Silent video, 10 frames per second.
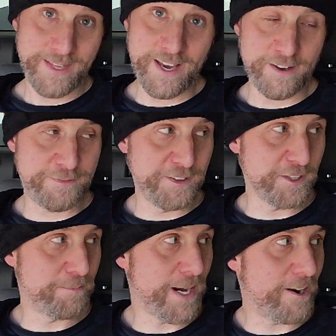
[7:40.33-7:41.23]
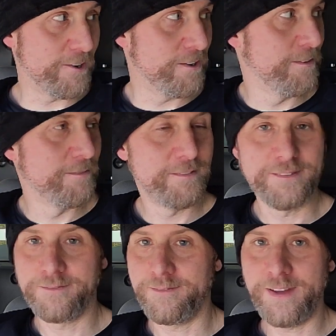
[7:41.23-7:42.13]
yeah, feel the power,
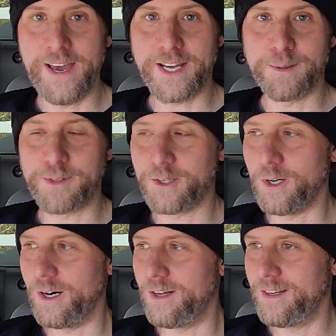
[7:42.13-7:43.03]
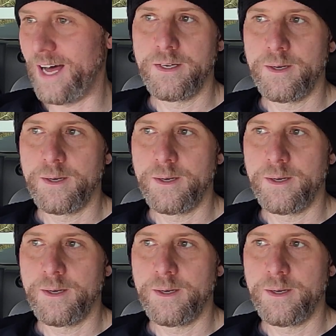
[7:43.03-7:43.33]
hang up the call.